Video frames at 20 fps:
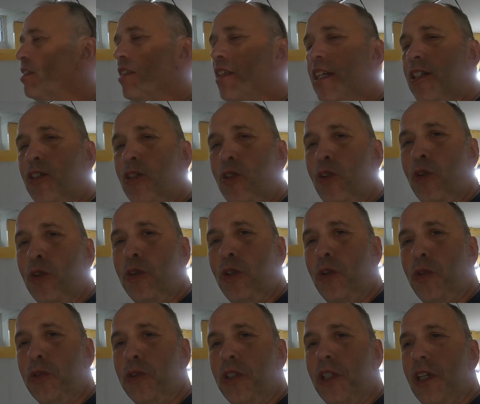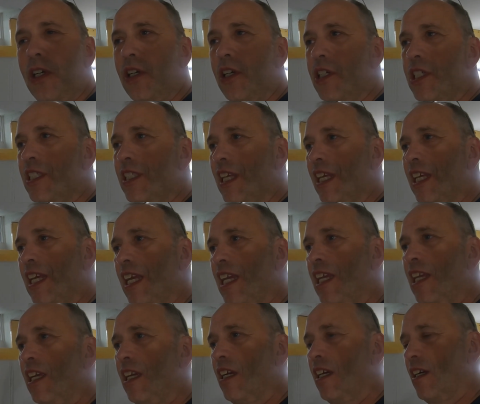like, you know, those
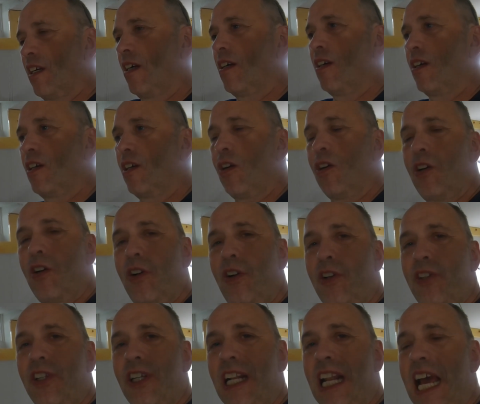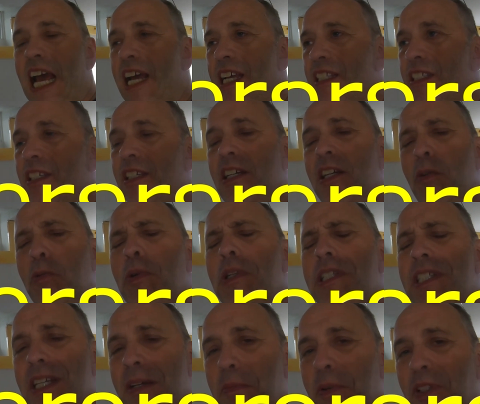sticking on the glass. We'll
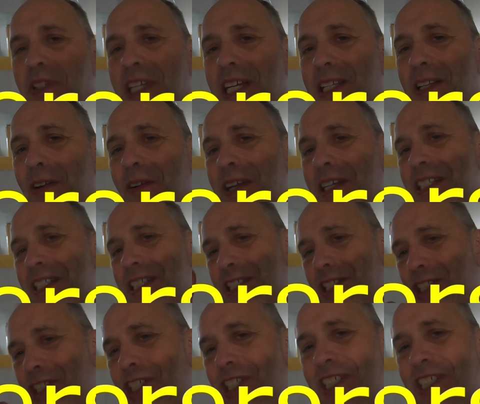see about that. All right, cheers.